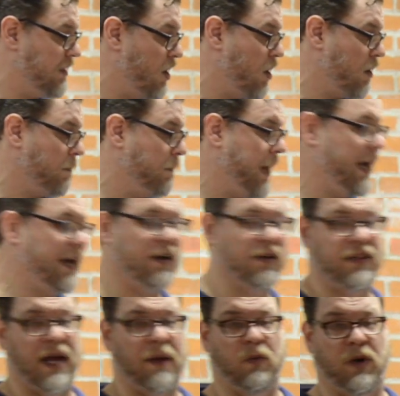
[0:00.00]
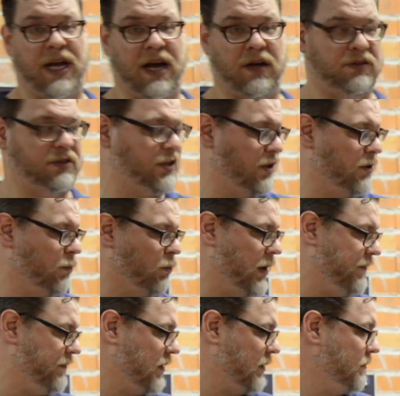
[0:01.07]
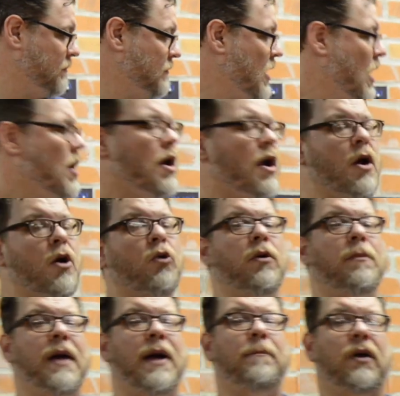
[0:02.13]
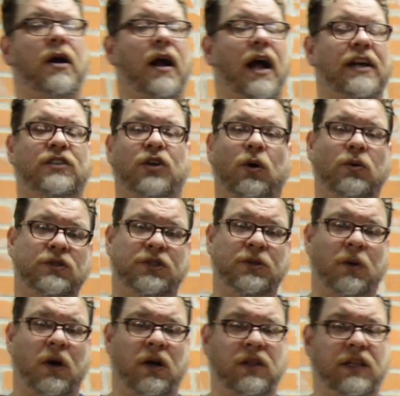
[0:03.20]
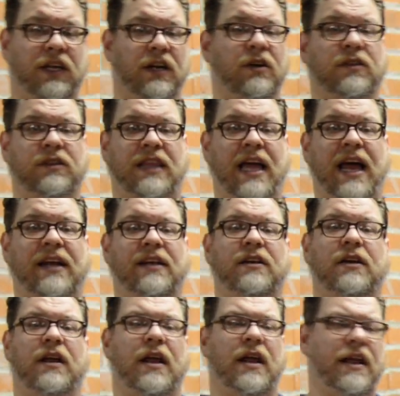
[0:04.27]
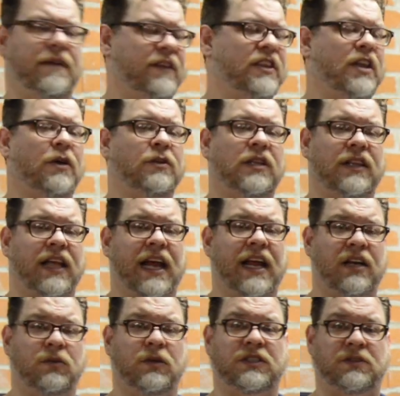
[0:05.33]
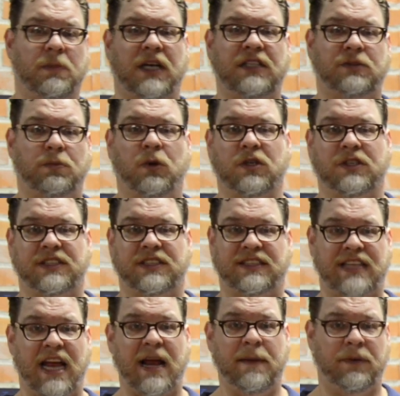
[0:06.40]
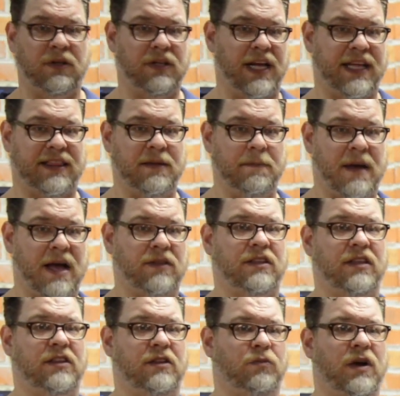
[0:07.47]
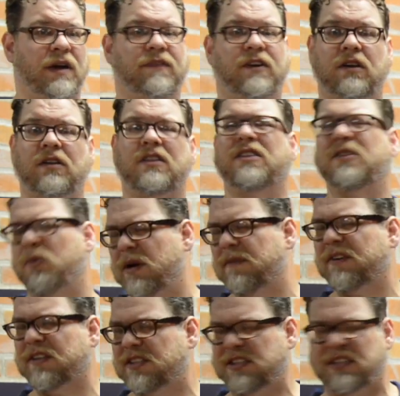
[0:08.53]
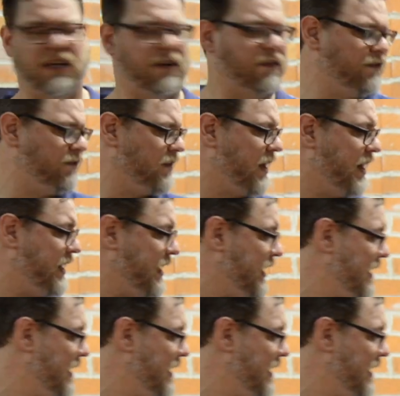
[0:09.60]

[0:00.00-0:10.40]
long pier that went out into the river. Remember, I told you earlier that even though the land was much more stable at the mouth of the river still flooded.